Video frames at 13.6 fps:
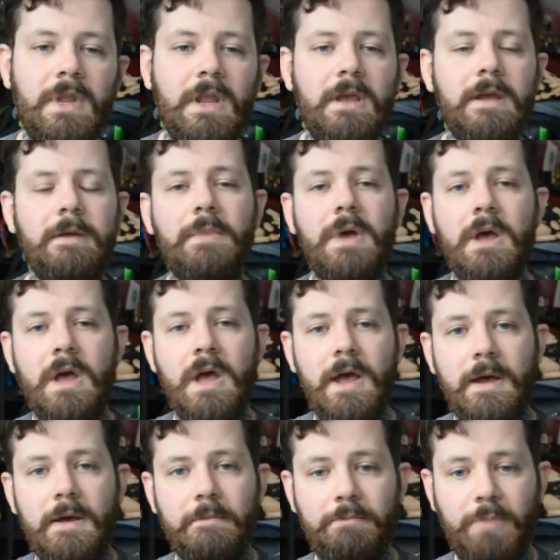Um,
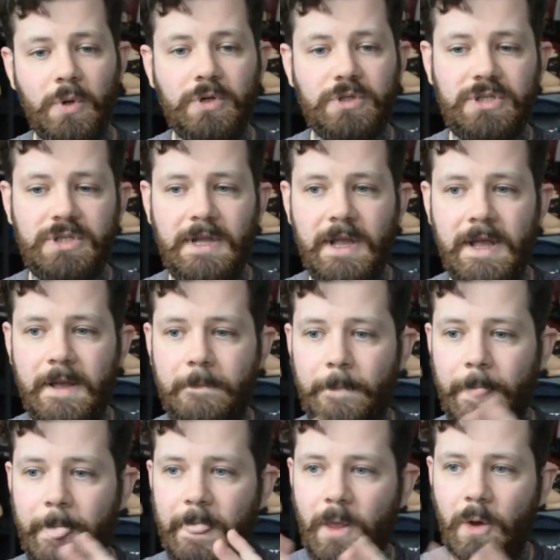but um,
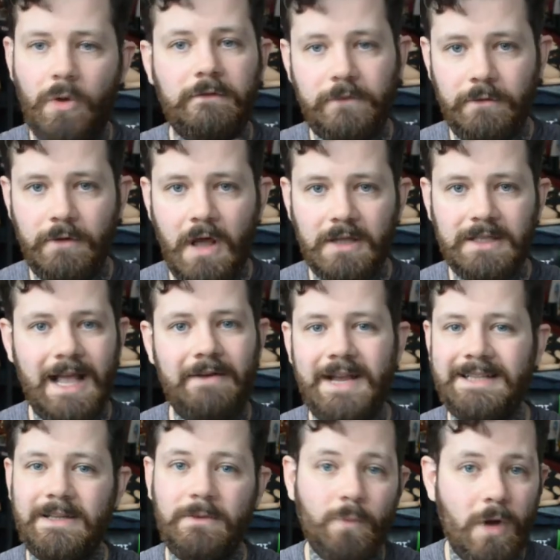all through lockdown. I
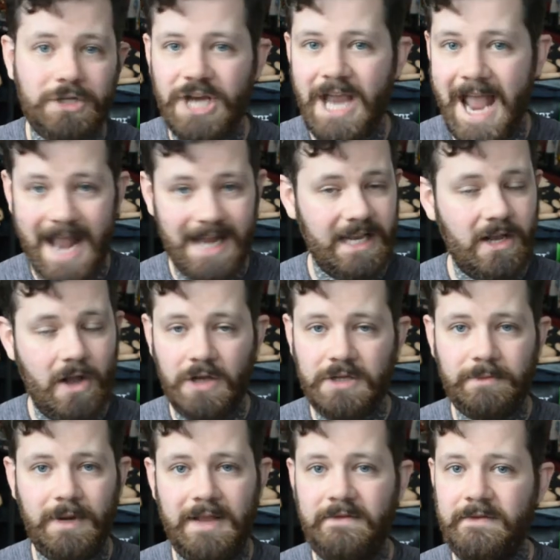didn't watch any
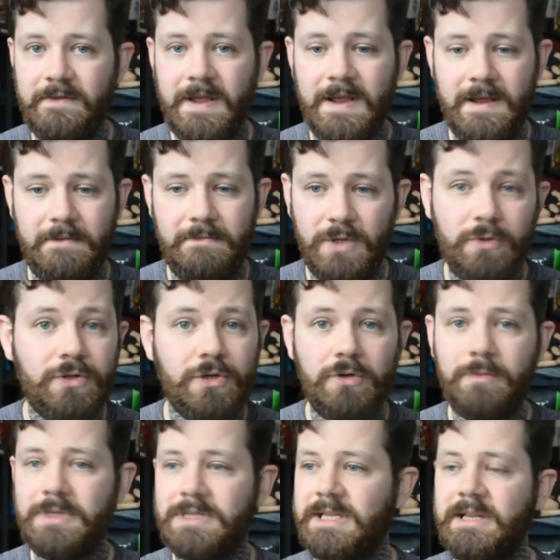cosplay um,
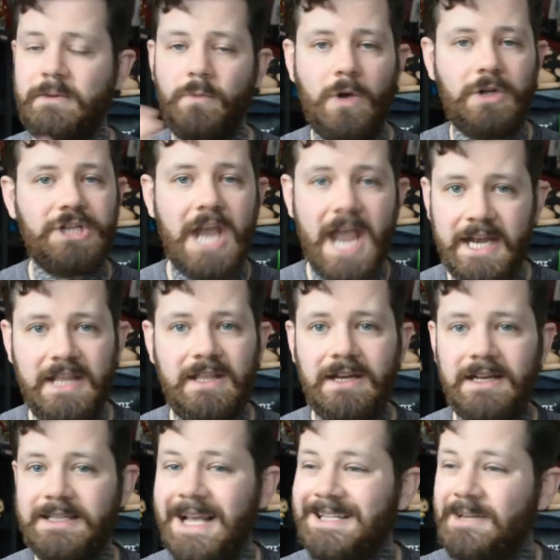YouTubers. I didn't watch anything
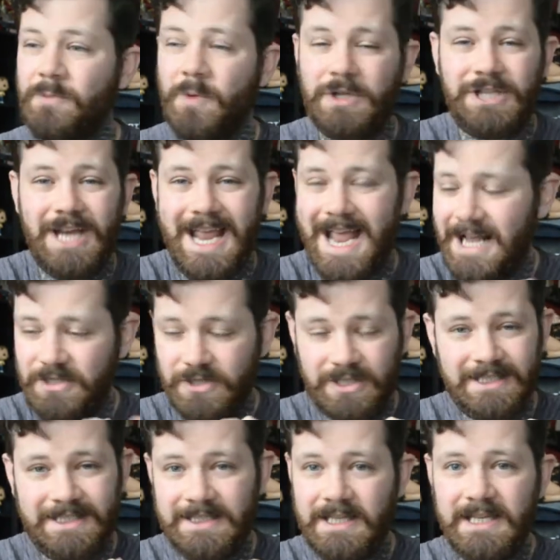like that. I didn't watch. I just
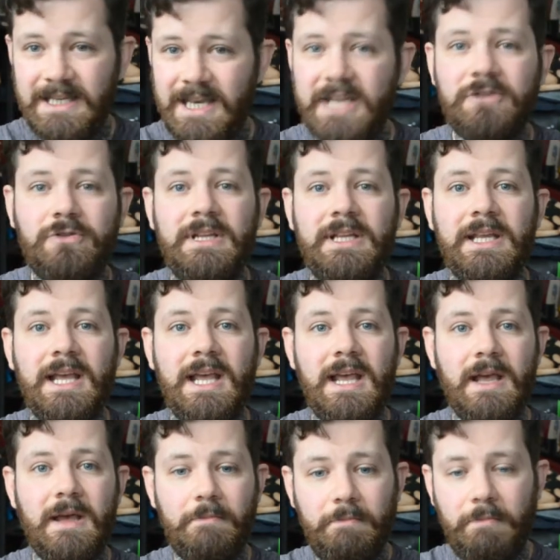literally
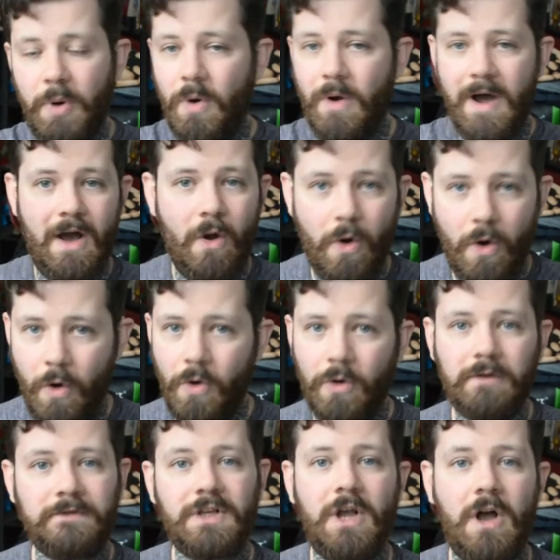put all
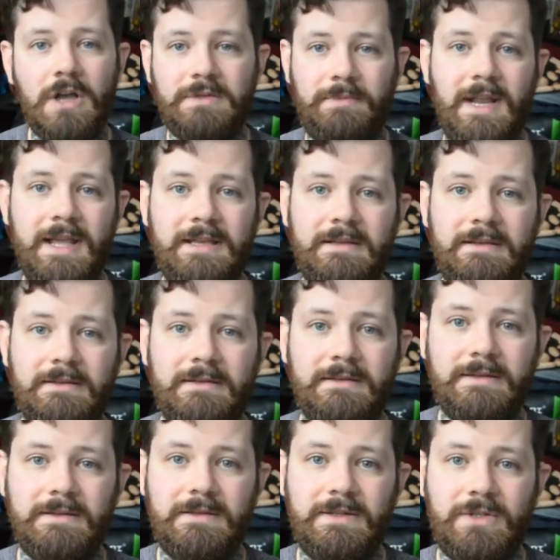of the cosplay
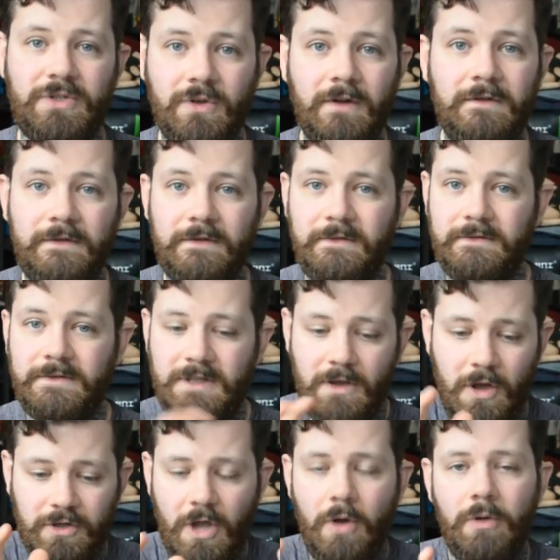stuff, the,
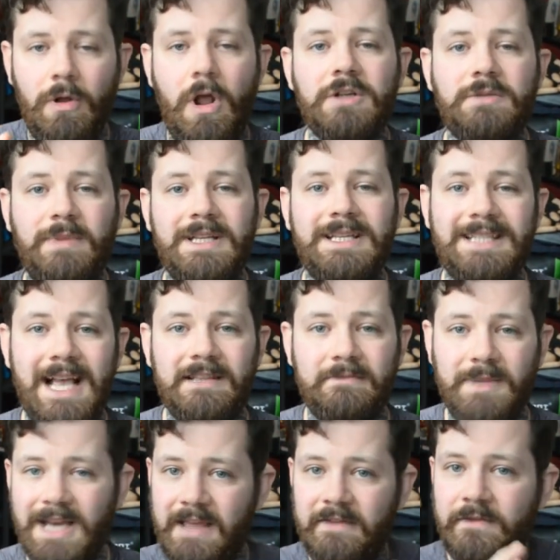the whole cosplay side of
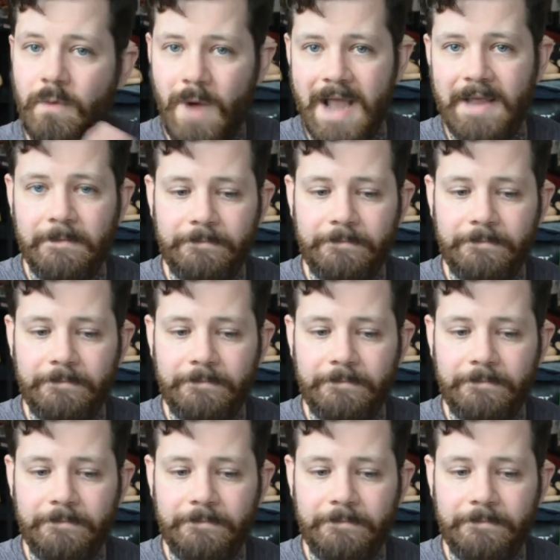my life away.